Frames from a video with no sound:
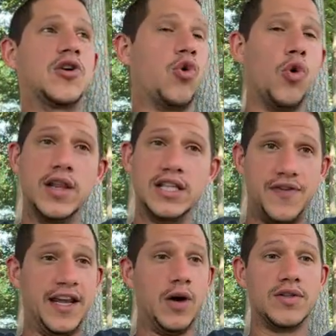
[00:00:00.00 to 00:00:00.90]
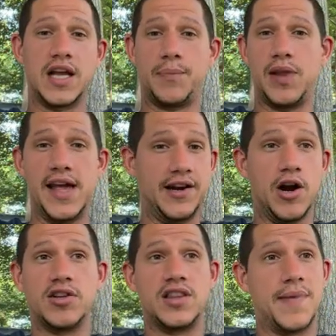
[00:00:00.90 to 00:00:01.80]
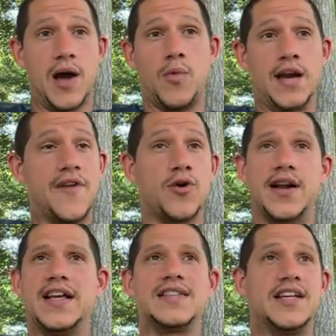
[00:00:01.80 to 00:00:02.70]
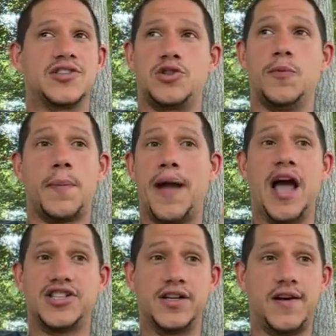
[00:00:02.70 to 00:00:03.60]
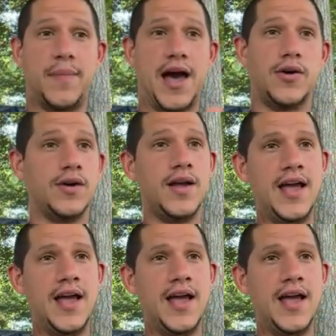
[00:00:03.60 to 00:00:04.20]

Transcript: coolest videos on planet Earth about whatever it is they're super passionate about,